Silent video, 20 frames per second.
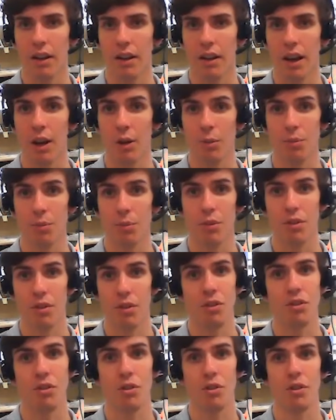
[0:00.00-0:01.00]
helps
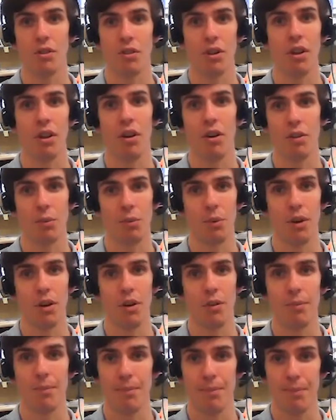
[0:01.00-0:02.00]
the students a lot as
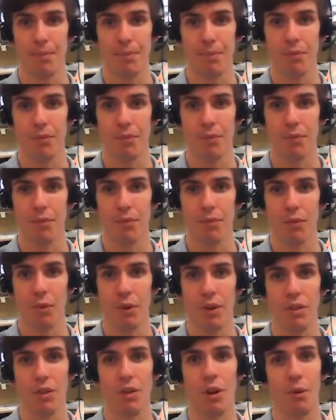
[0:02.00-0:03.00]
well
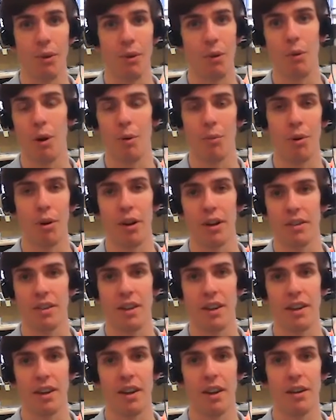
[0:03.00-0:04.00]
with knowing what products
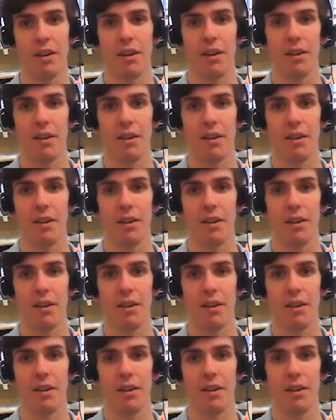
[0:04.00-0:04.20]
they need.